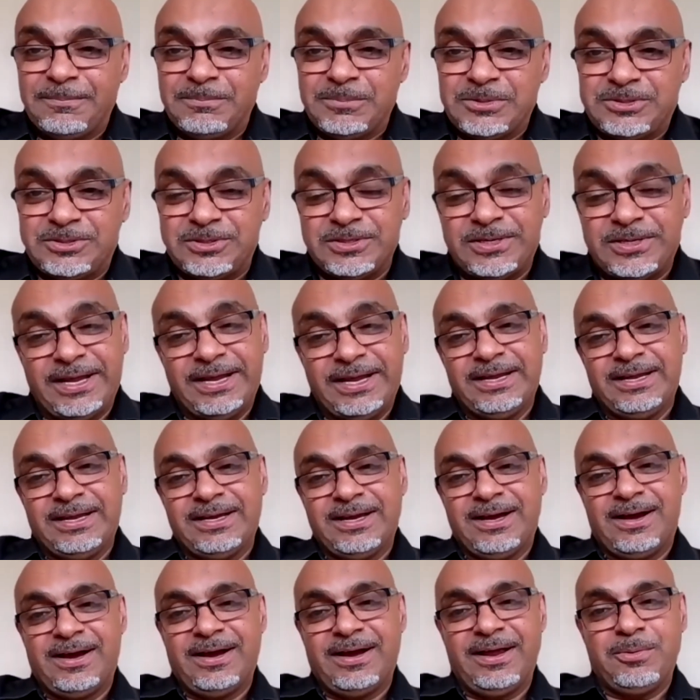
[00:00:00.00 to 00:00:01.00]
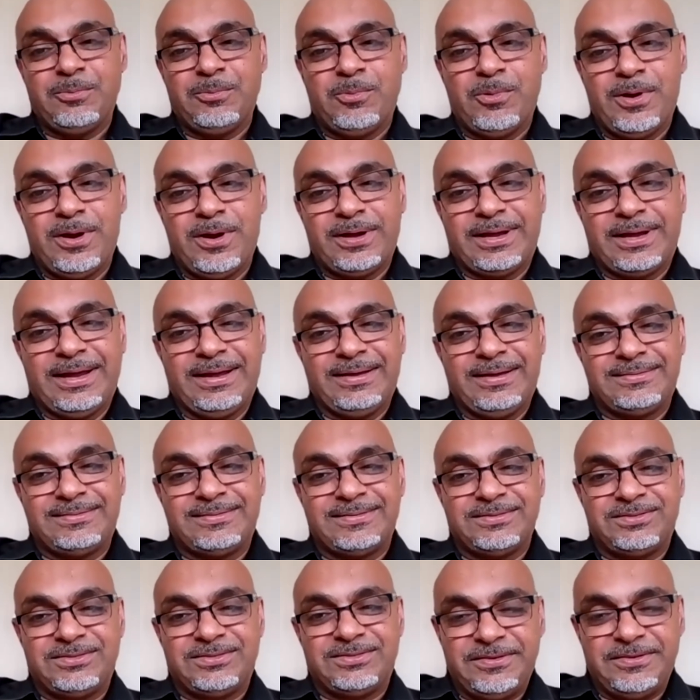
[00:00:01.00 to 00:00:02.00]
Today, I work as
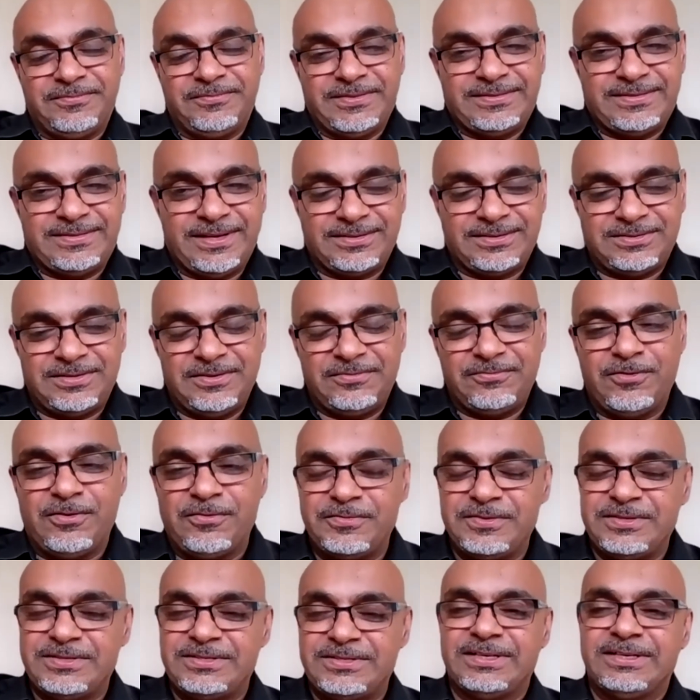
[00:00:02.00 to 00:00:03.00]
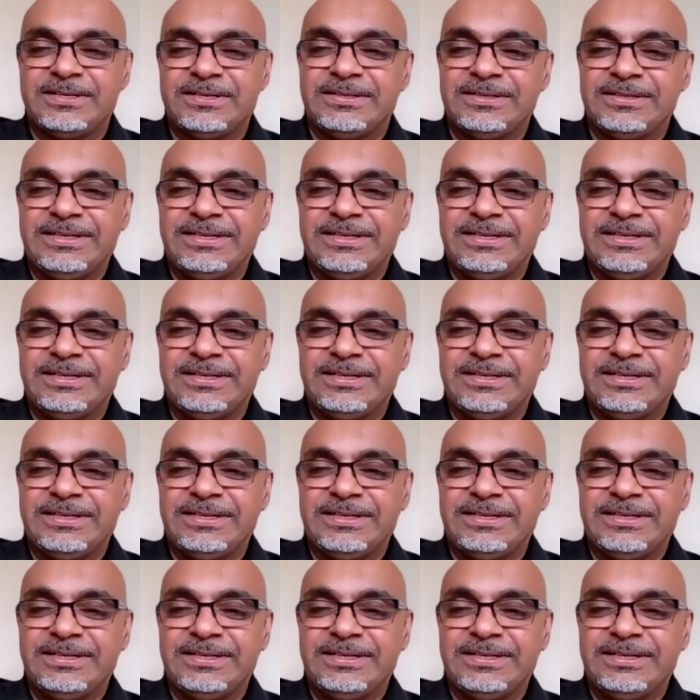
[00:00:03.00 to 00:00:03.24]
Chief Executive Officer,